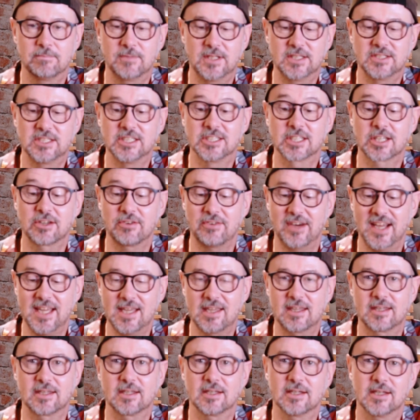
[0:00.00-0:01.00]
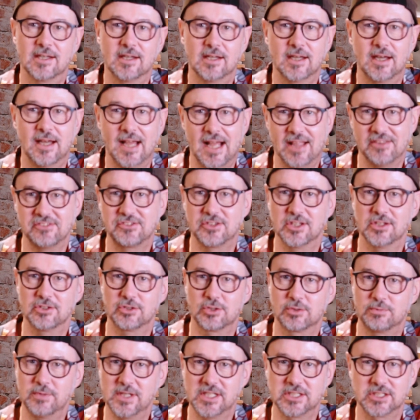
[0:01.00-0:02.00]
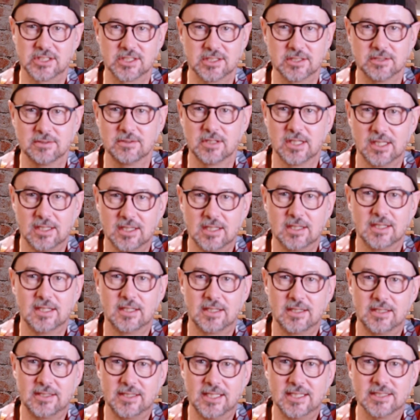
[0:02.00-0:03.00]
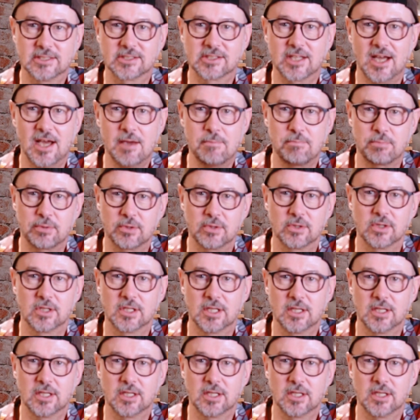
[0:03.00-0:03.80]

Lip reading: This is Kveik, ancient Norwegian yeast type.